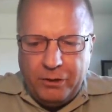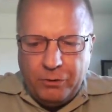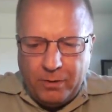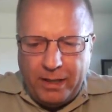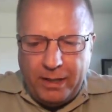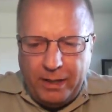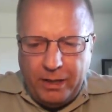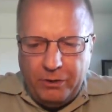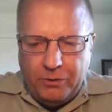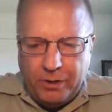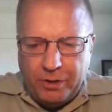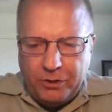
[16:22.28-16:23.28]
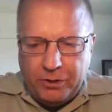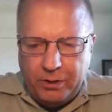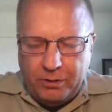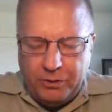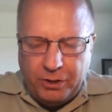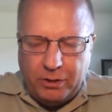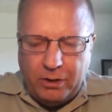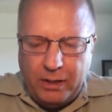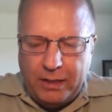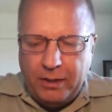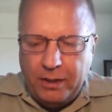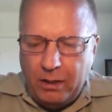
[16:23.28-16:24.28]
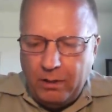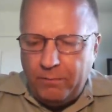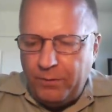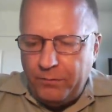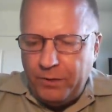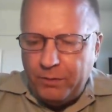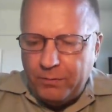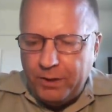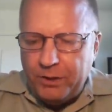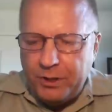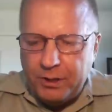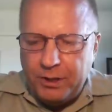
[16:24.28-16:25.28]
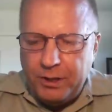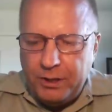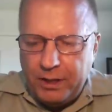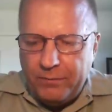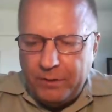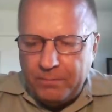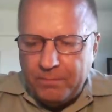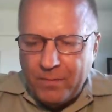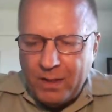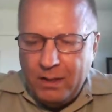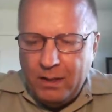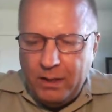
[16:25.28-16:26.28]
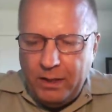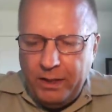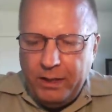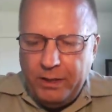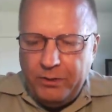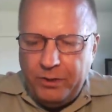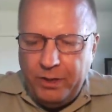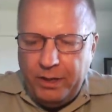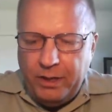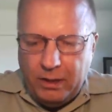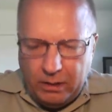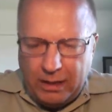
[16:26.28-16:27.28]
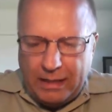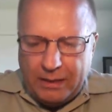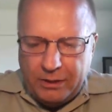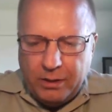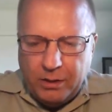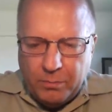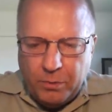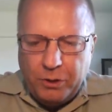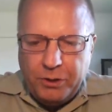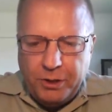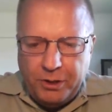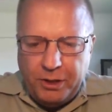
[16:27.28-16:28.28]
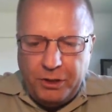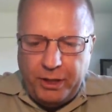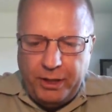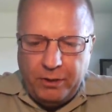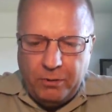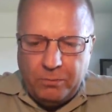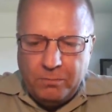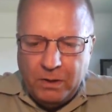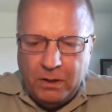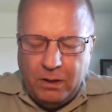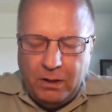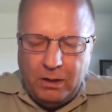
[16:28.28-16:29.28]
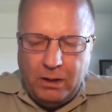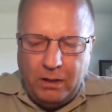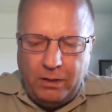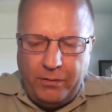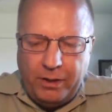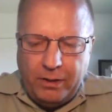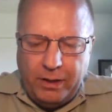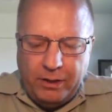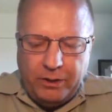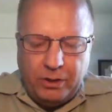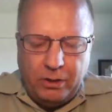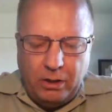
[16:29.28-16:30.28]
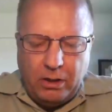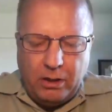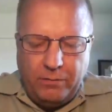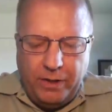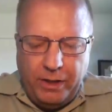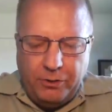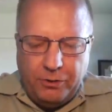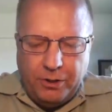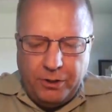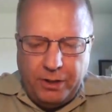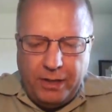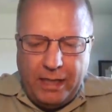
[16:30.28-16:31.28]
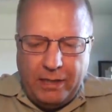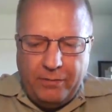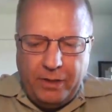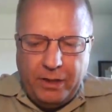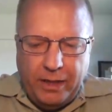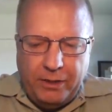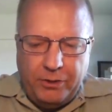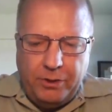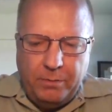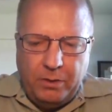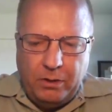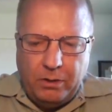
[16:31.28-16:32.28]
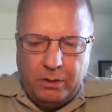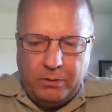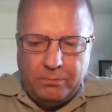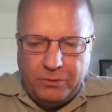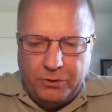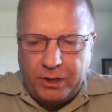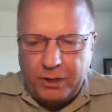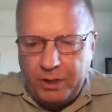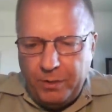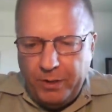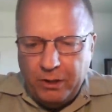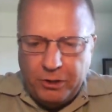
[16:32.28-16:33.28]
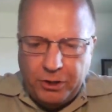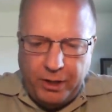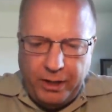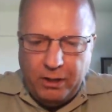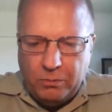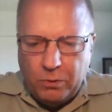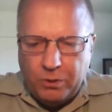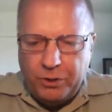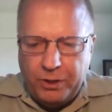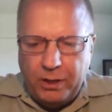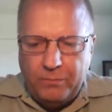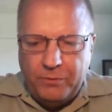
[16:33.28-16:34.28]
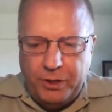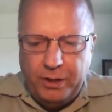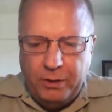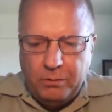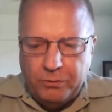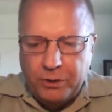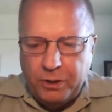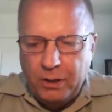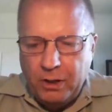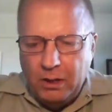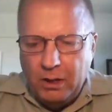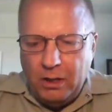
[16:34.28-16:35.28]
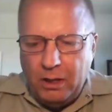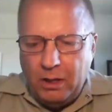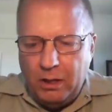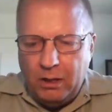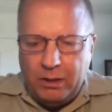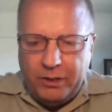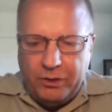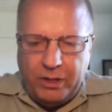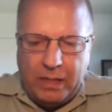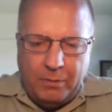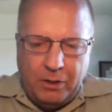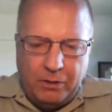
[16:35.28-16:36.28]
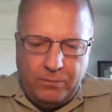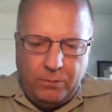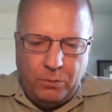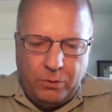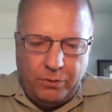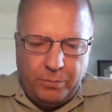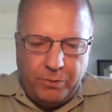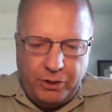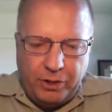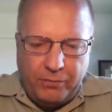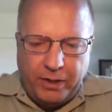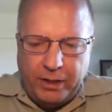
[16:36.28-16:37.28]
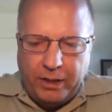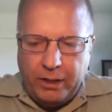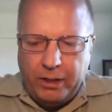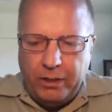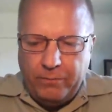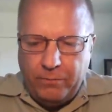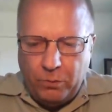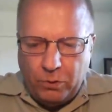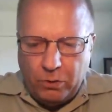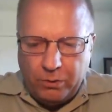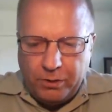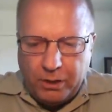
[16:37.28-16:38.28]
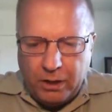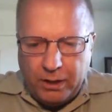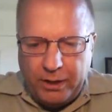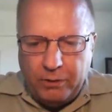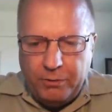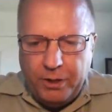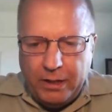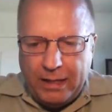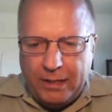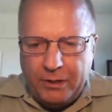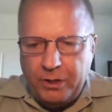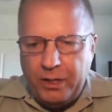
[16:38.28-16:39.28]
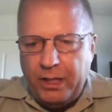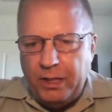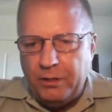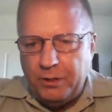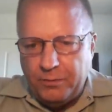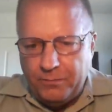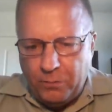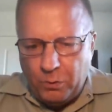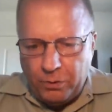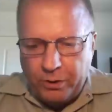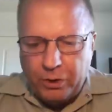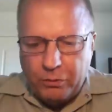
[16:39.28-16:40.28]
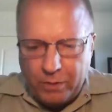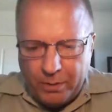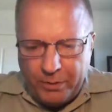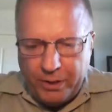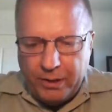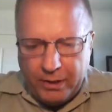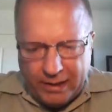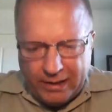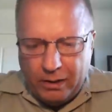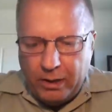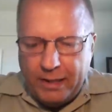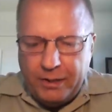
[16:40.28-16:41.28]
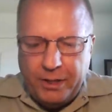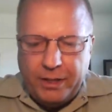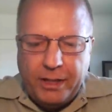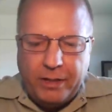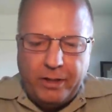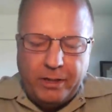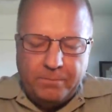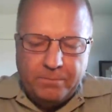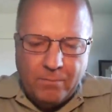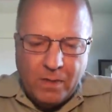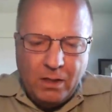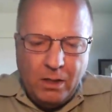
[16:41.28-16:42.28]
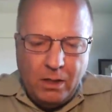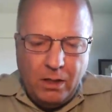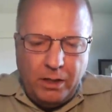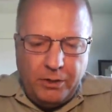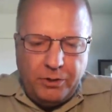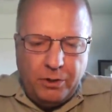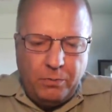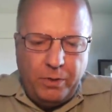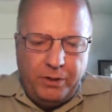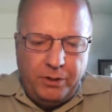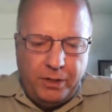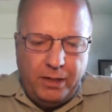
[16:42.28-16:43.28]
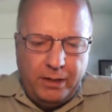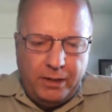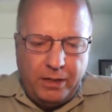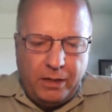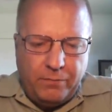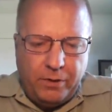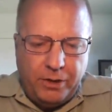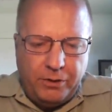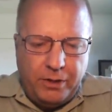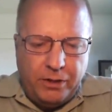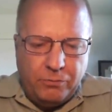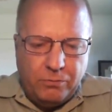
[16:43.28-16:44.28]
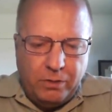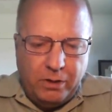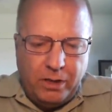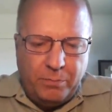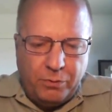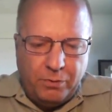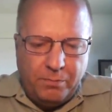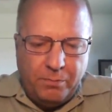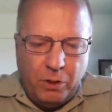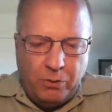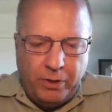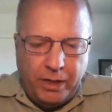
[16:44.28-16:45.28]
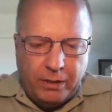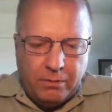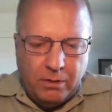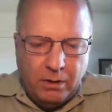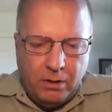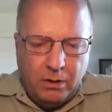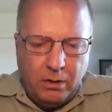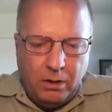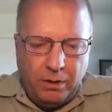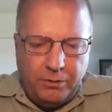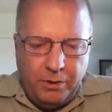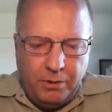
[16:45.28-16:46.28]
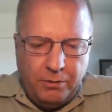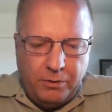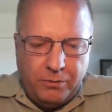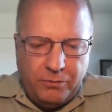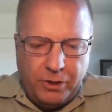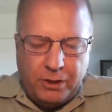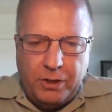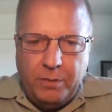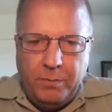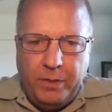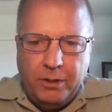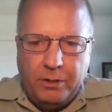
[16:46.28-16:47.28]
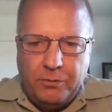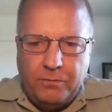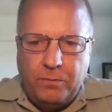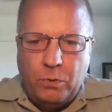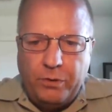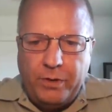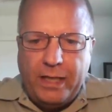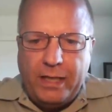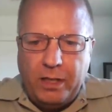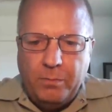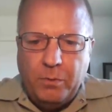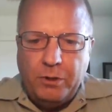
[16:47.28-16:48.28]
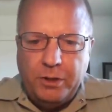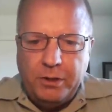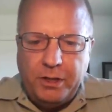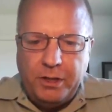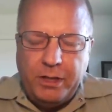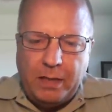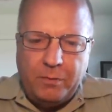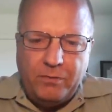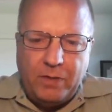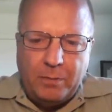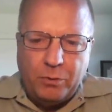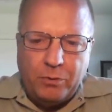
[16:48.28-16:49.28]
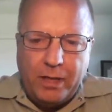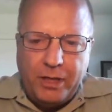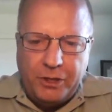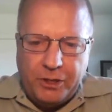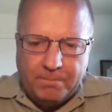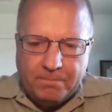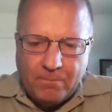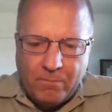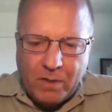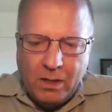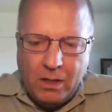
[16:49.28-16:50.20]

a great interest, just like uh, 5367 is the Alaska Emergency Channel. Uh, there is a lot of interest in having a similar 60 meter channel or set of channels uh, established for the Pacific area, for the continental United States, for the Caribbean Atlantic area. And so we see this effort is really promoting uh, the use of 60 meters for that emergency type of operation.